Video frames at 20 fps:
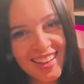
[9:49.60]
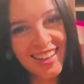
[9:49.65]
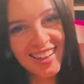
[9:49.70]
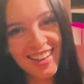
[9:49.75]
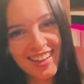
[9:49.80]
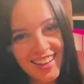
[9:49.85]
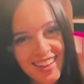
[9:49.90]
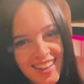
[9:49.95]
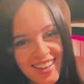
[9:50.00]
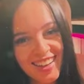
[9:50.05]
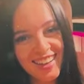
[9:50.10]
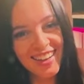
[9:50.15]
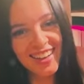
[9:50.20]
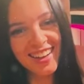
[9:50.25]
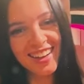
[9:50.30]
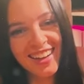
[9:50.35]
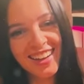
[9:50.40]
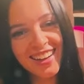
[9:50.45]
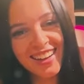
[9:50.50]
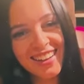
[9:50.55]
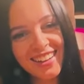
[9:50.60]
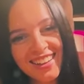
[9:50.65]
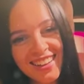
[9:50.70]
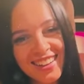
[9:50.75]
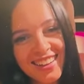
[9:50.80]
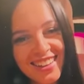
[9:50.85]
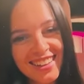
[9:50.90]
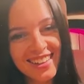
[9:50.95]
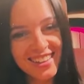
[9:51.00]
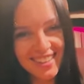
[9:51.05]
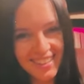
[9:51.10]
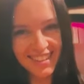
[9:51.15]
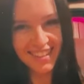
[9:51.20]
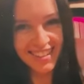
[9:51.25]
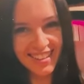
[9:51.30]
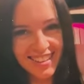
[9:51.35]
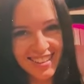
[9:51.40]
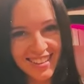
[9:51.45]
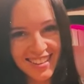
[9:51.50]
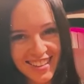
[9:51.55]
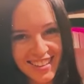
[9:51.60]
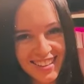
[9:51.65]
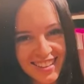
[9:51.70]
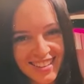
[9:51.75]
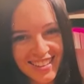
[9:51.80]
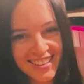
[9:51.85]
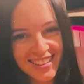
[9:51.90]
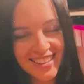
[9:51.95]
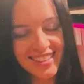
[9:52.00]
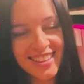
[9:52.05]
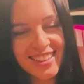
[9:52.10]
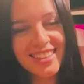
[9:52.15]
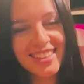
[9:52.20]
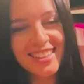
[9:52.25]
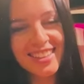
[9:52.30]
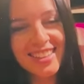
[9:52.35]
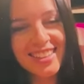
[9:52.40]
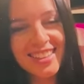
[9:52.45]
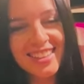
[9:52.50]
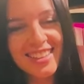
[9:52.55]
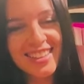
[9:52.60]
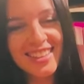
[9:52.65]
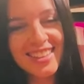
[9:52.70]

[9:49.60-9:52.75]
Is it comfortable sitting in our Maybach, baby?